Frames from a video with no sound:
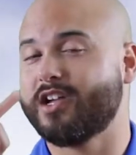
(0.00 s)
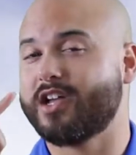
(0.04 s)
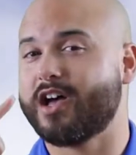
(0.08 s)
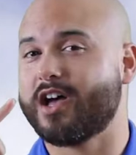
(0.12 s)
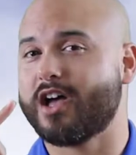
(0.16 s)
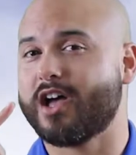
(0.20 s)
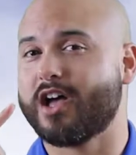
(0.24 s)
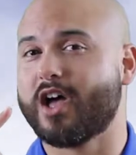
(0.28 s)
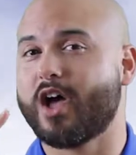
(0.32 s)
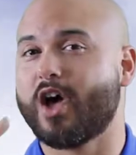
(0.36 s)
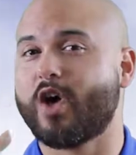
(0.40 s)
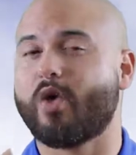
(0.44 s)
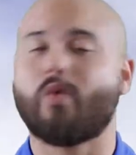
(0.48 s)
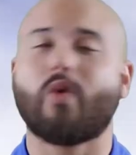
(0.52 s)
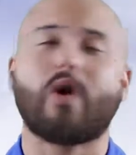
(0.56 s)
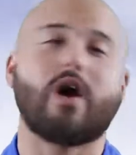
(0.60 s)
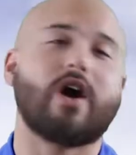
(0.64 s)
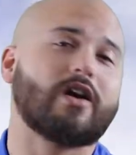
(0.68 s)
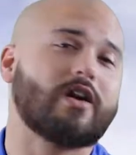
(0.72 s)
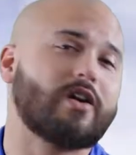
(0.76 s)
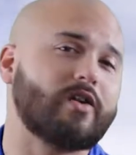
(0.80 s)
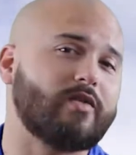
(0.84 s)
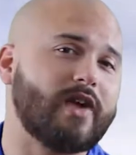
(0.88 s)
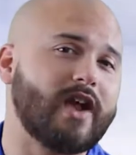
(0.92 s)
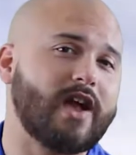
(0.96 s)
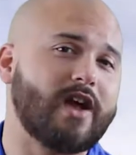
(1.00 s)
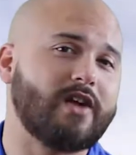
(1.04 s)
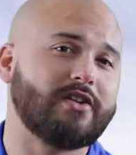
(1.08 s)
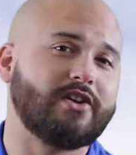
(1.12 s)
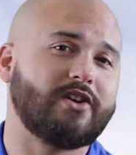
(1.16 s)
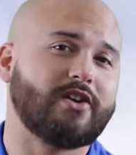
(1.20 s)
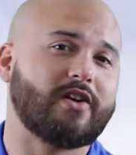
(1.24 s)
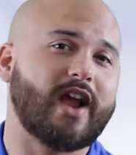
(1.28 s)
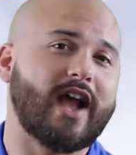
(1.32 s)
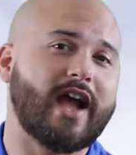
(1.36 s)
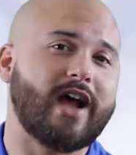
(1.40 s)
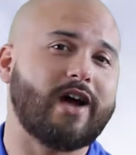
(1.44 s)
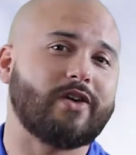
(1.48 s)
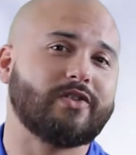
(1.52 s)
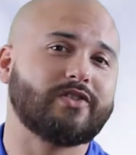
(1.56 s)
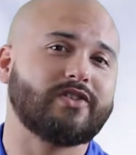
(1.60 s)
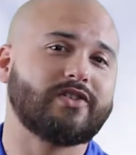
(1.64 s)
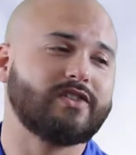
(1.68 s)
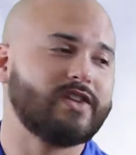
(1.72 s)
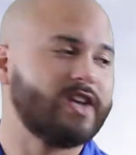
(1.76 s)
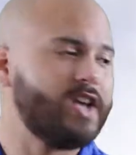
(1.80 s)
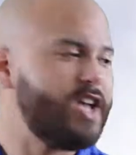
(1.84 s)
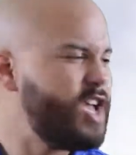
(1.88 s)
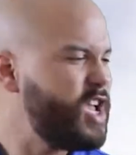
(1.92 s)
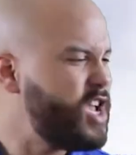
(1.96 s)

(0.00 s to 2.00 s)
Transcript: a walk around your house,